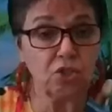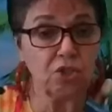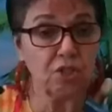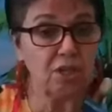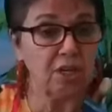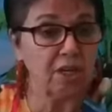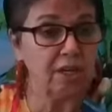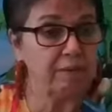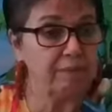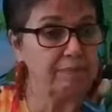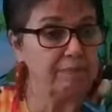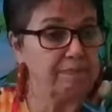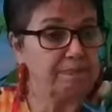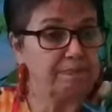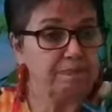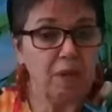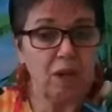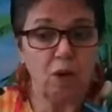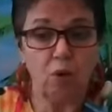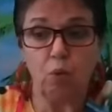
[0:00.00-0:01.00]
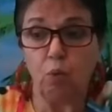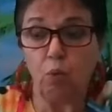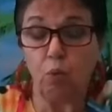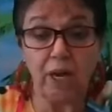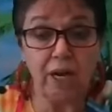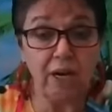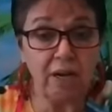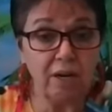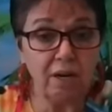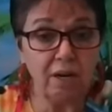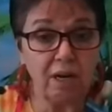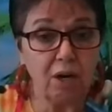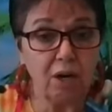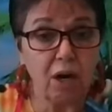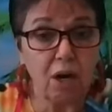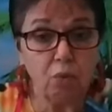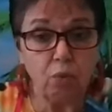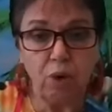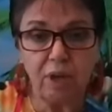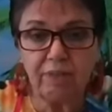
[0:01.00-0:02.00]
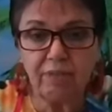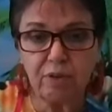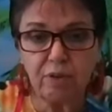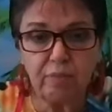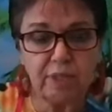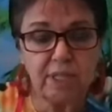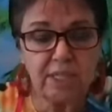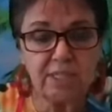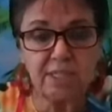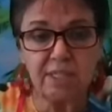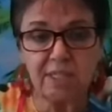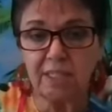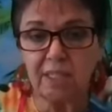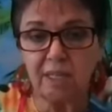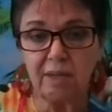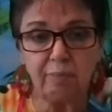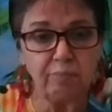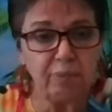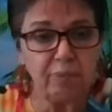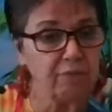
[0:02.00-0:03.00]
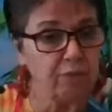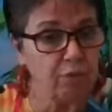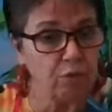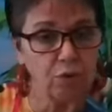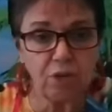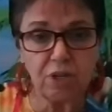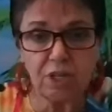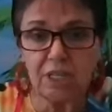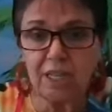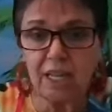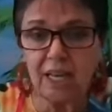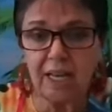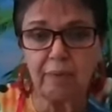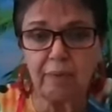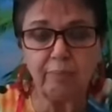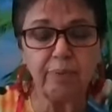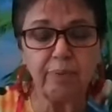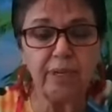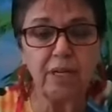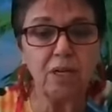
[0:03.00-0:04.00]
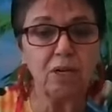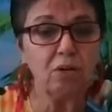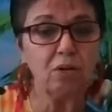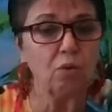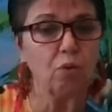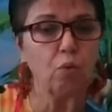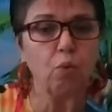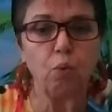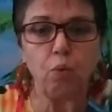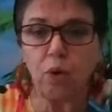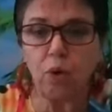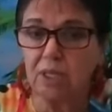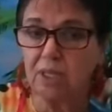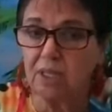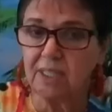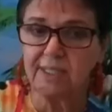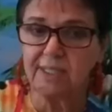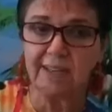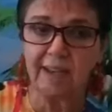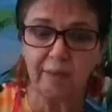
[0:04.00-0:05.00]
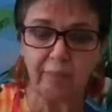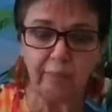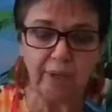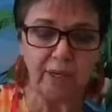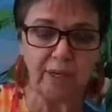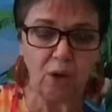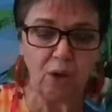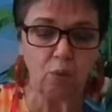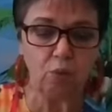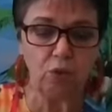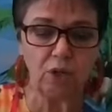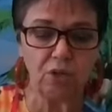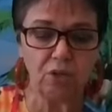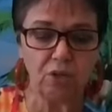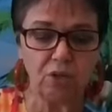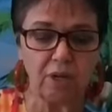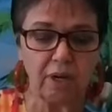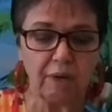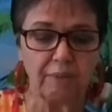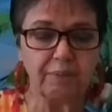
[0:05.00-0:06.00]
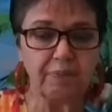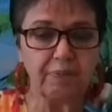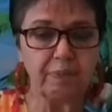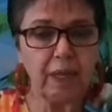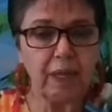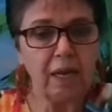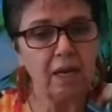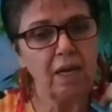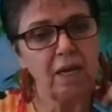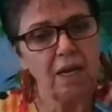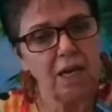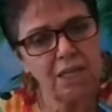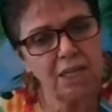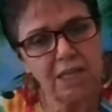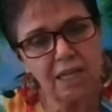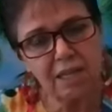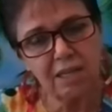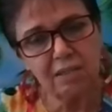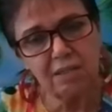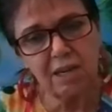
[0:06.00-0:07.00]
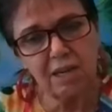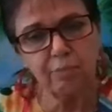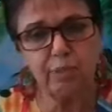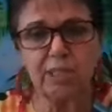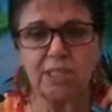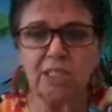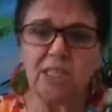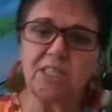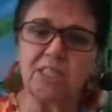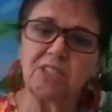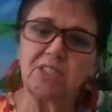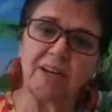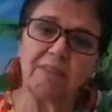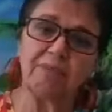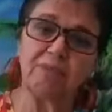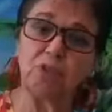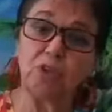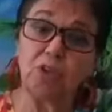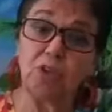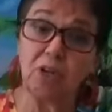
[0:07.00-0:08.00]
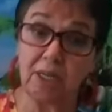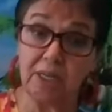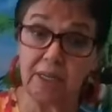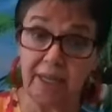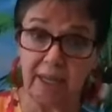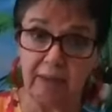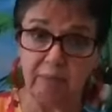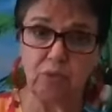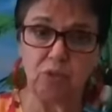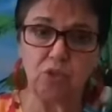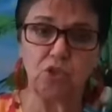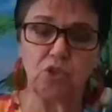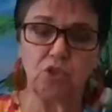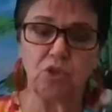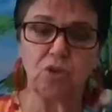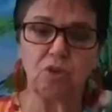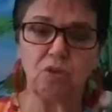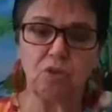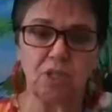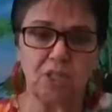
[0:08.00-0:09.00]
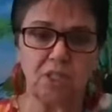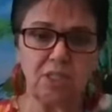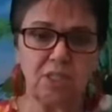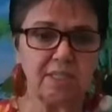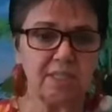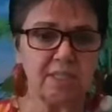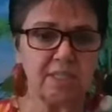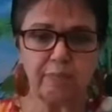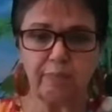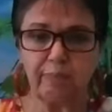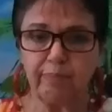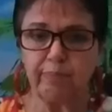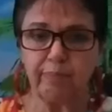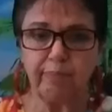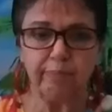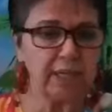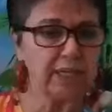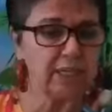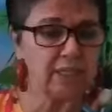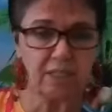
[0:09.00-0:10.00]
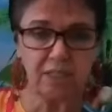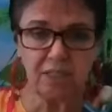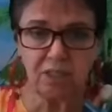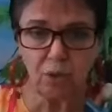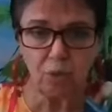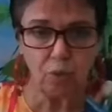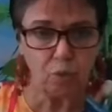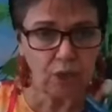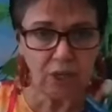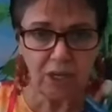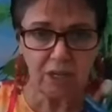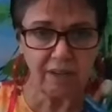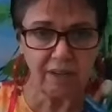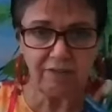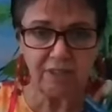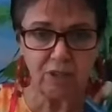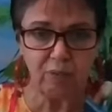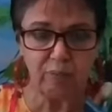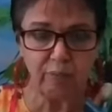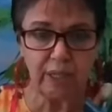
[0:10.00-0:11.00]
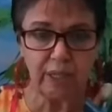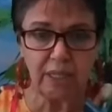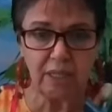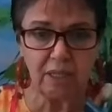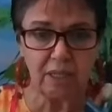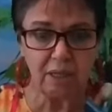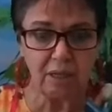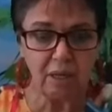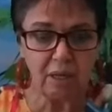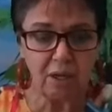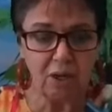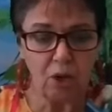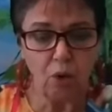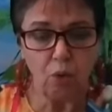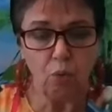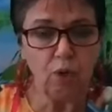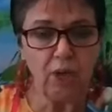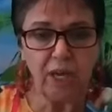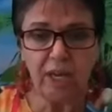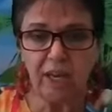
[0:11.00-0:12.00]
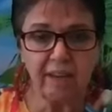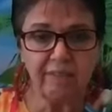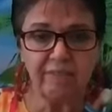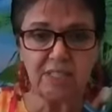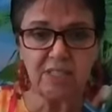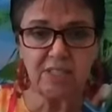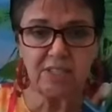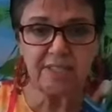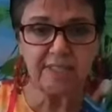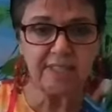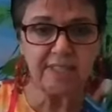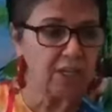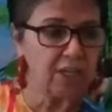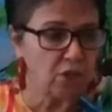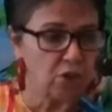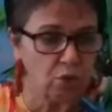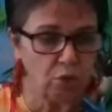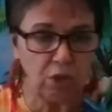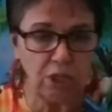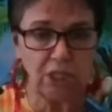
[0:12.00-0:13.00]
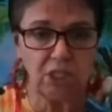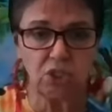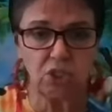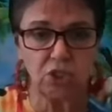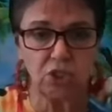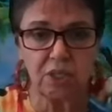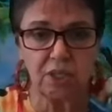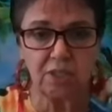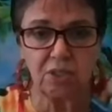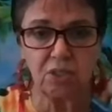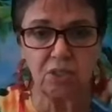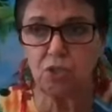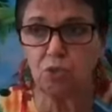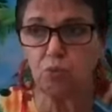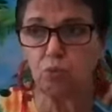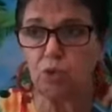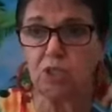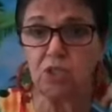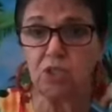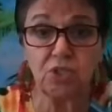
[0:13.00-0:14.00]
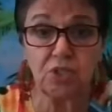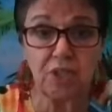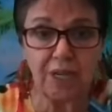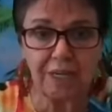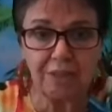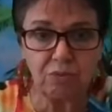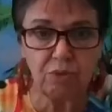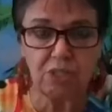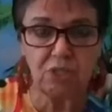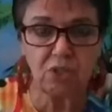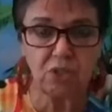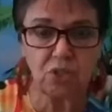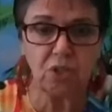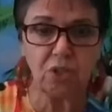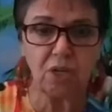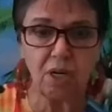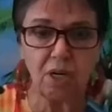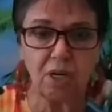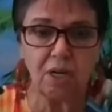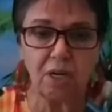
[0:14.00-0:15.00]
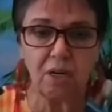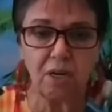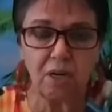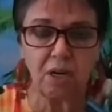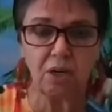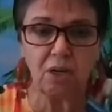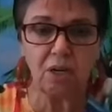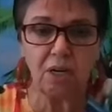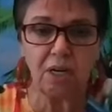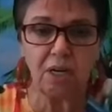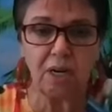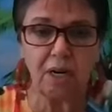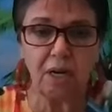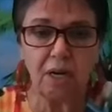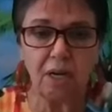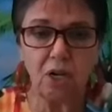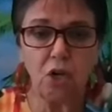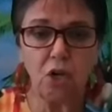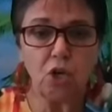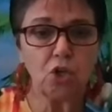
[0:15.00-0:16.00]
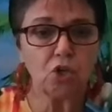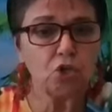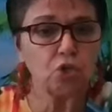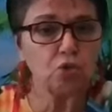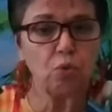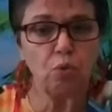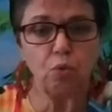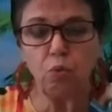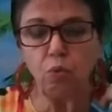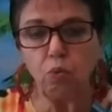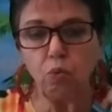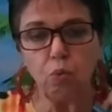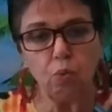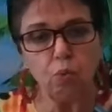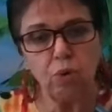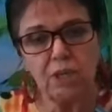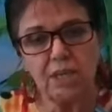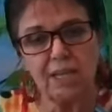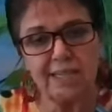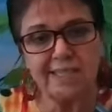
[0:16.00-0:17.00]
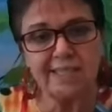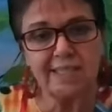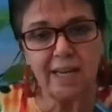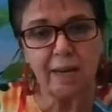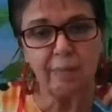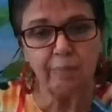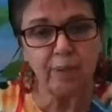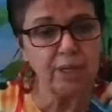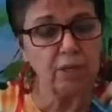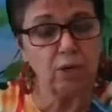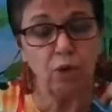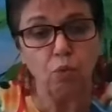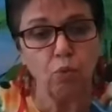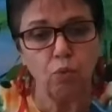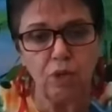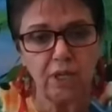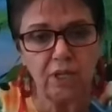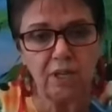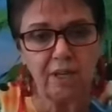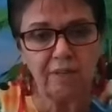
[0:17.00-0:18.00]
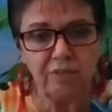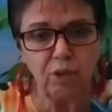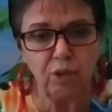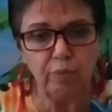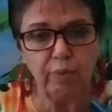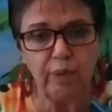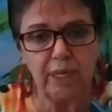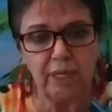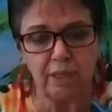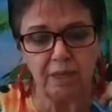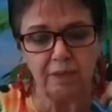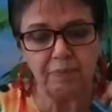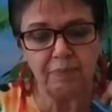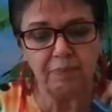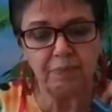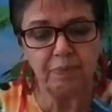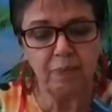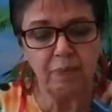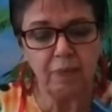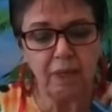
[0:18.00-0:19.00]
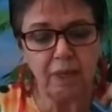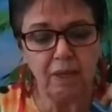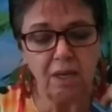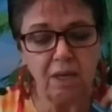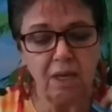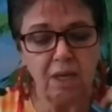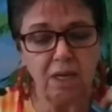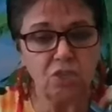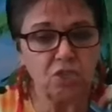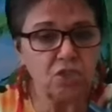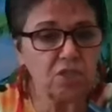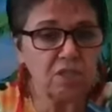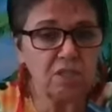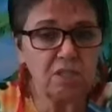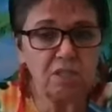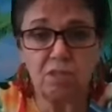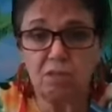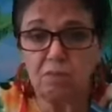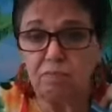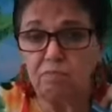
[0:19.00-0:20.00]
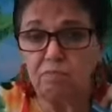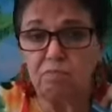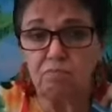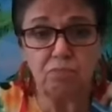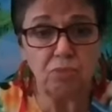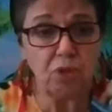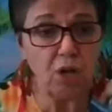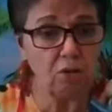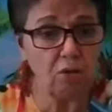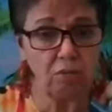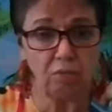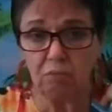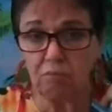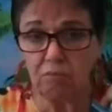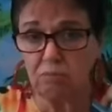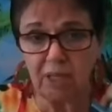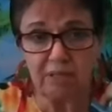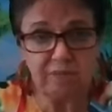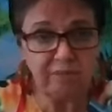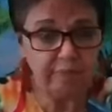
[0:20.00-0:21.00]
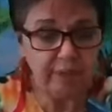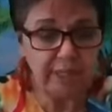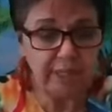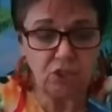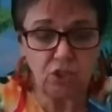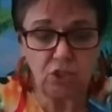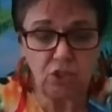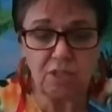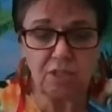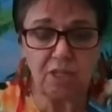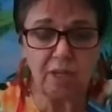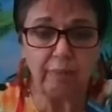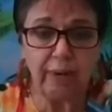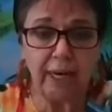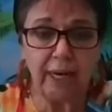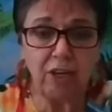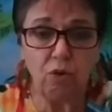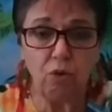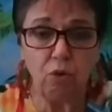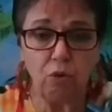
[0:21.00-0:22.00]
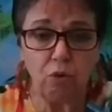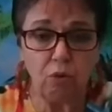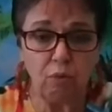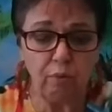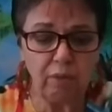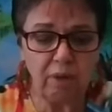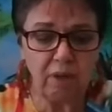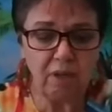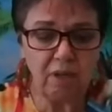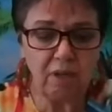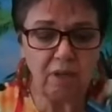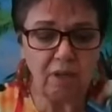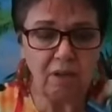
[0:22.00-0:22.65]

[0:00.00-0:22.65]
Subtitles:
she went away from the city before it happened? What is happening with her? And then a couple of days after, a neighbor saw her and said, "My dear, where have you been? We haven't seen you in the shelters when the sirens are on. So what is happening? Where have you been?" And she says, "No, I've been just in my home."